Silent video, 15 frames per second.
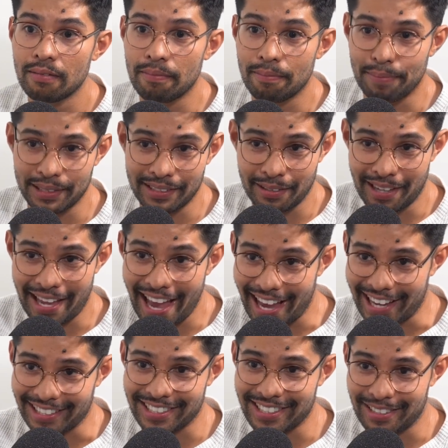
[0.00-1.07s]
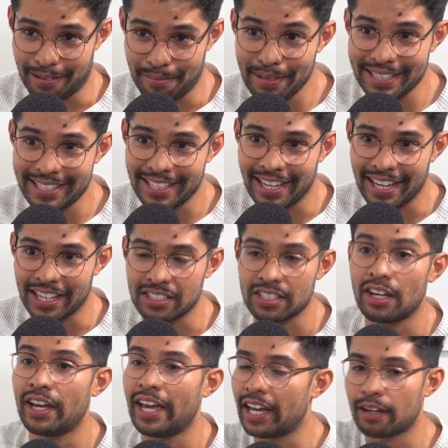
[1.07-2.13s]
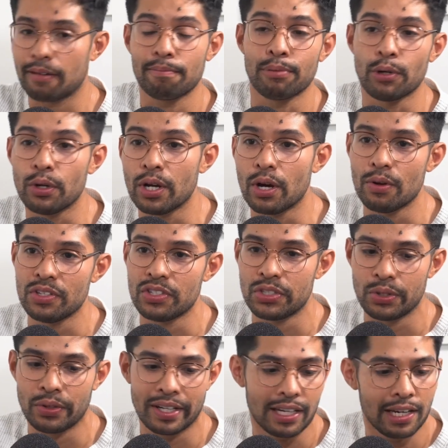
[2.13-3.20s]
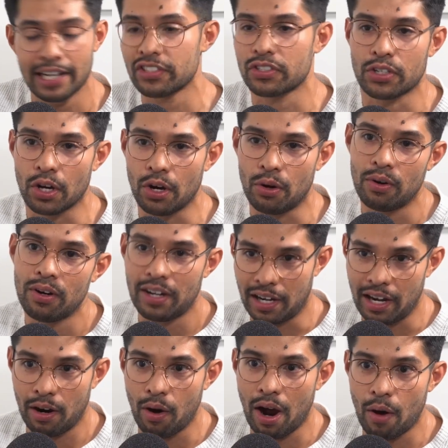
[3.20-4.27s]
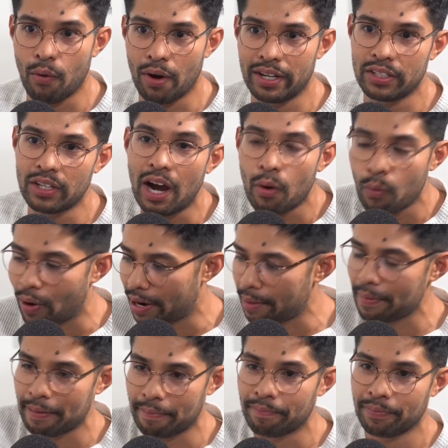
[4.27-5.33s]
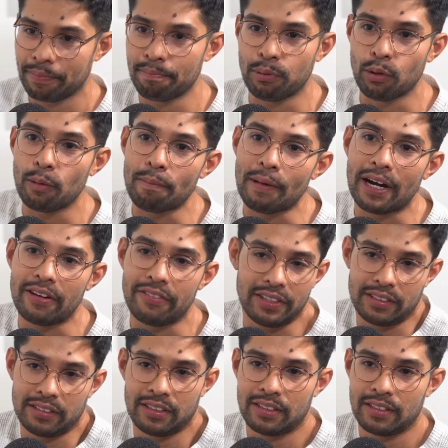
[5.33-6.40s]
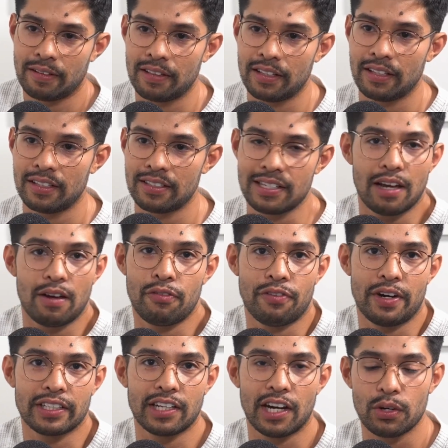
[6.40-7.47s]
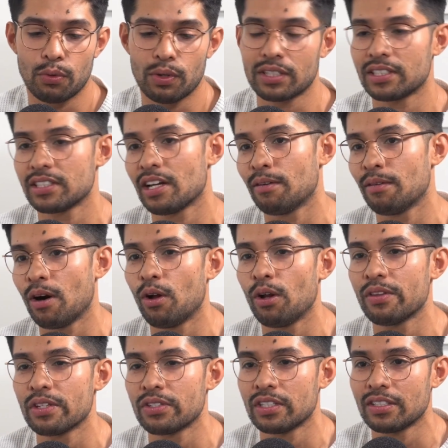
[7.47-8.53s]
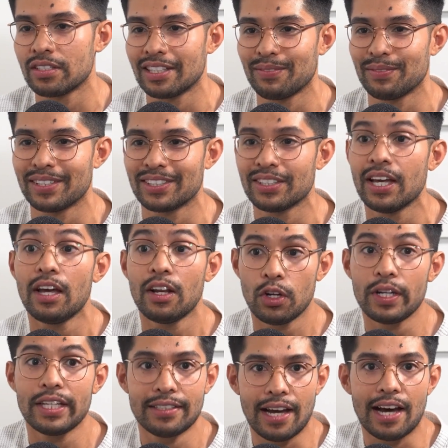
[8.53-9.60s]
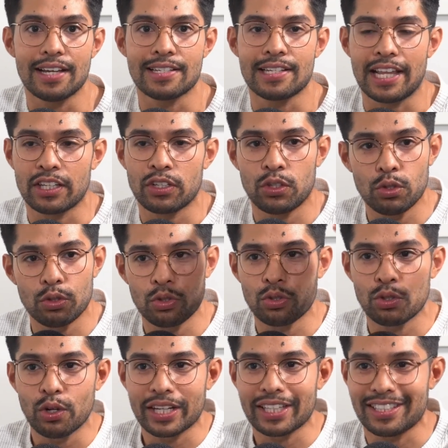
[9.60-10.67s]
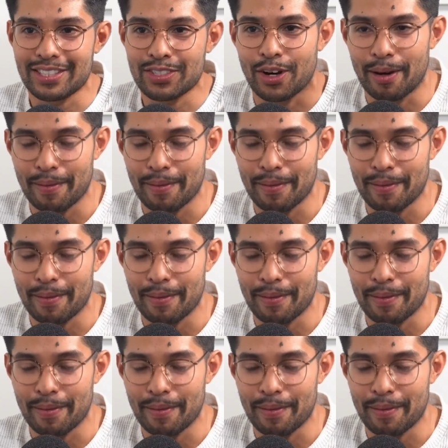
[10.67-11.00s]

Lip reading: but the acts, the mid-tier acts. Heck, Bruno is doing it. Let's go. I want to be pulled part of it. That's how a fight card works. That's how all the same thing. No, it does. Works. Like you look at the top.